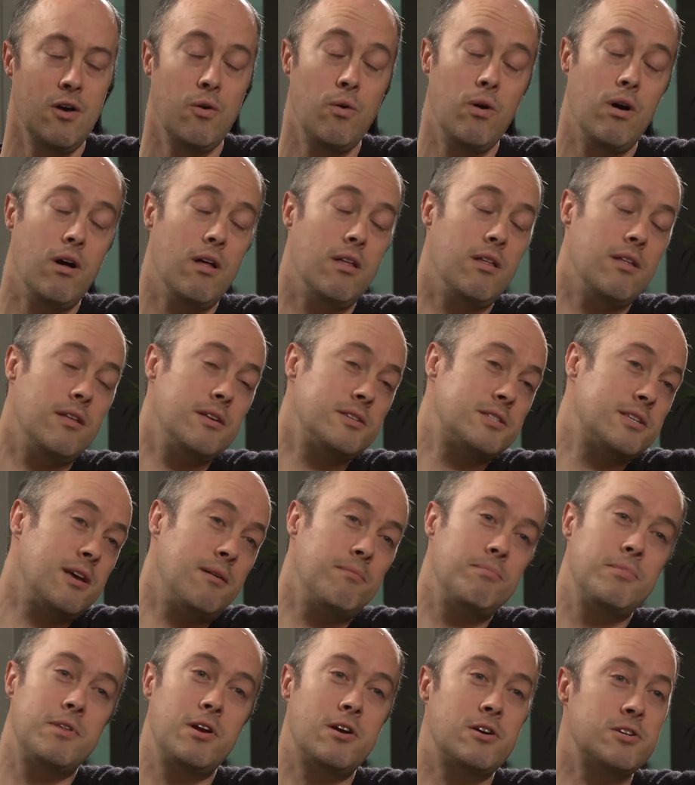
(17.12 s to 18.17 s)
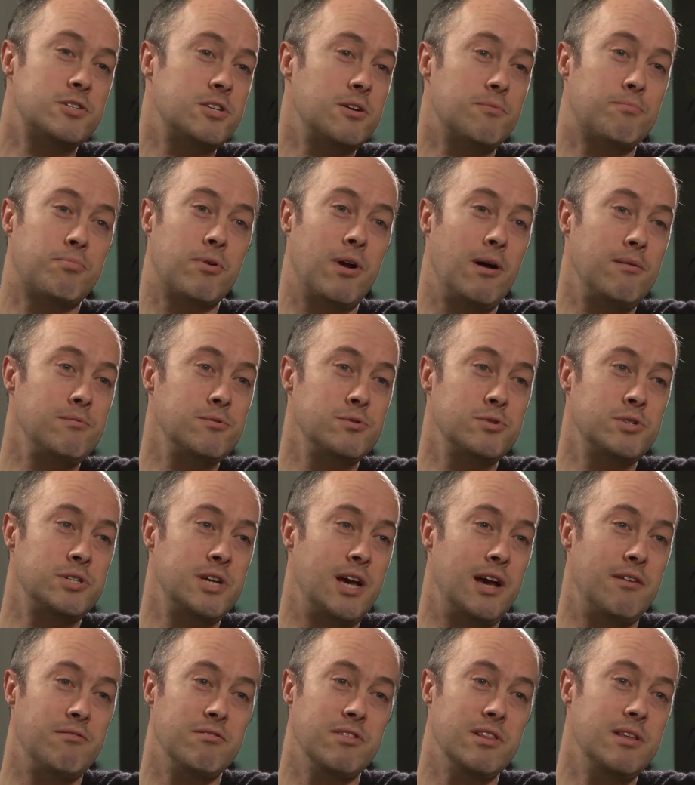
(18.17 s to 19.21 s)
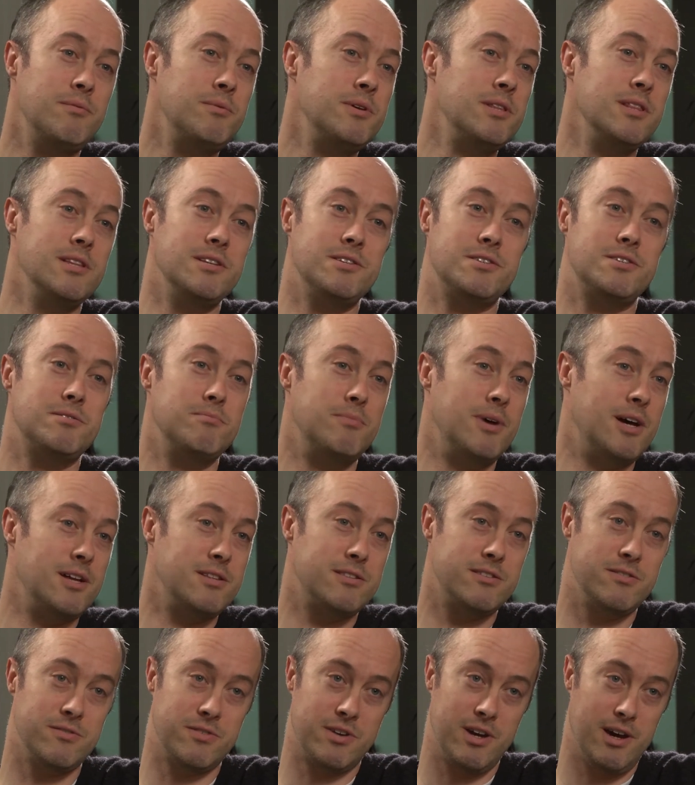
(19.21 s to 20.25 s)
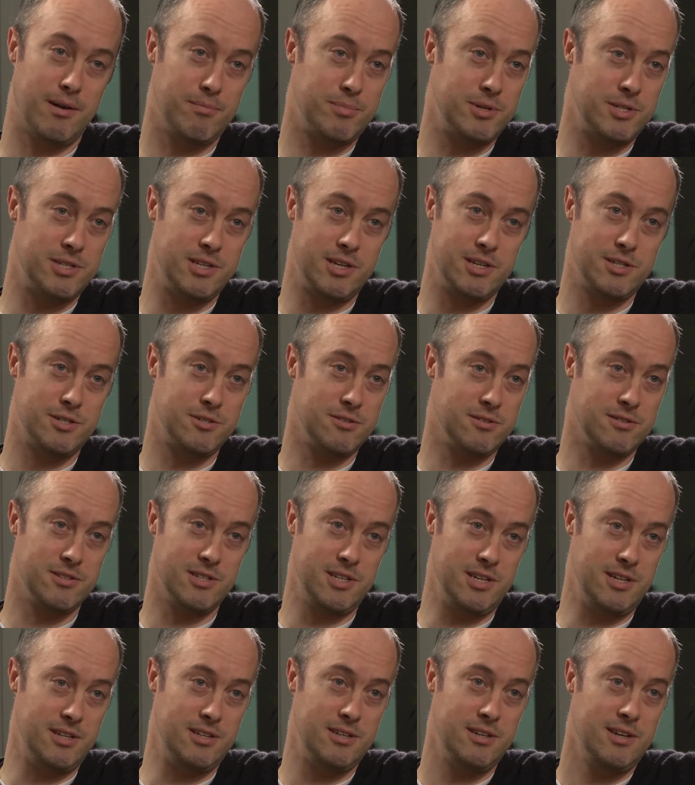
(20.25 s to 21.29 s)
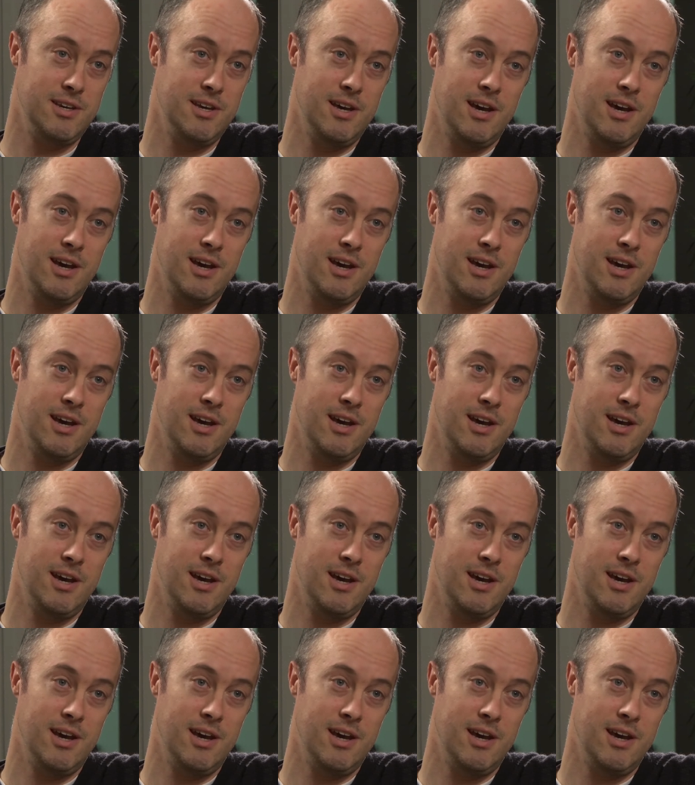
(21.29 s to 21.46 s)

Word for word: Well, some, there are some problems which have limitless amounts of computational need.